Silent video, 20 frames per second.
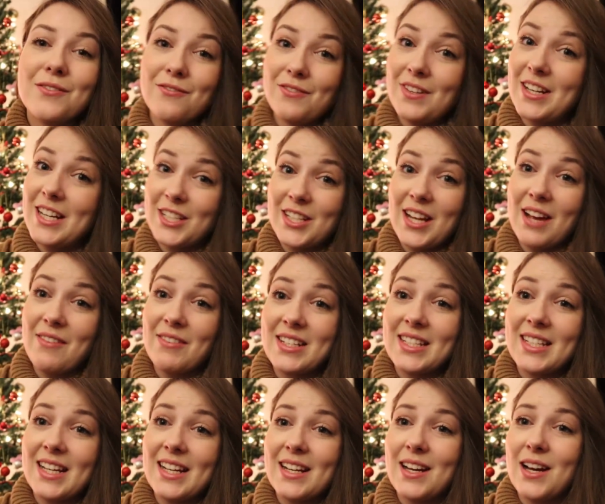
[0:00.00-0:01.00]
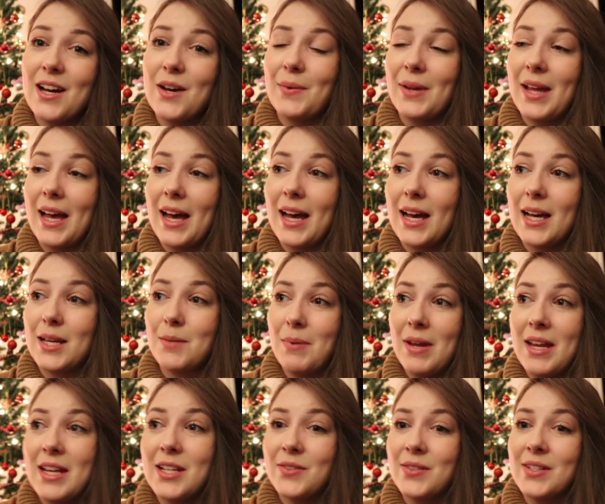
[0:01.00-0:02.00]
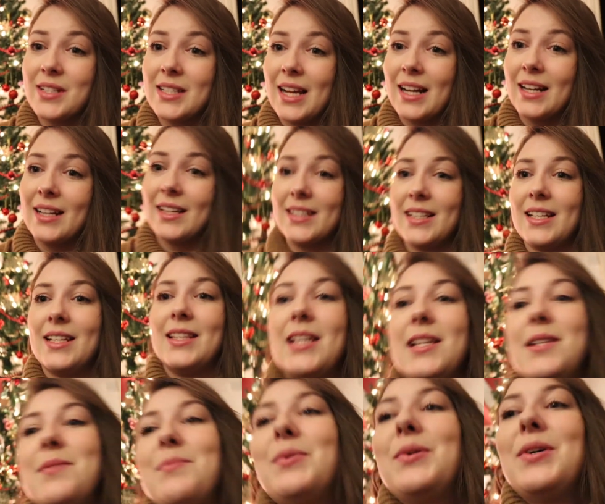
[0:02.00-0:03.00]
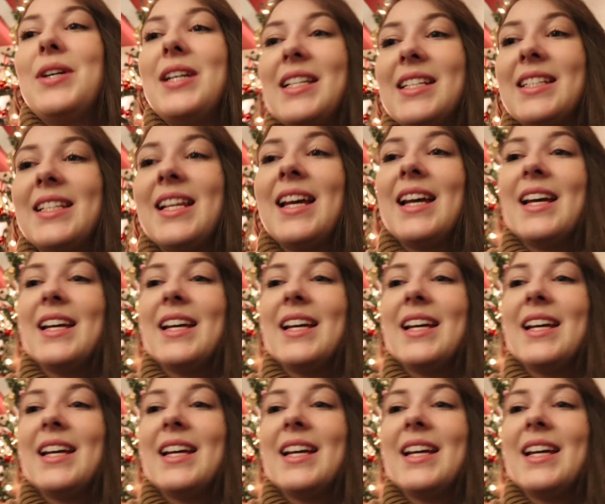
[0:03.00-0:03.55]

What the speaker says: Finished having dinner, we had pizza and salad, and then the boys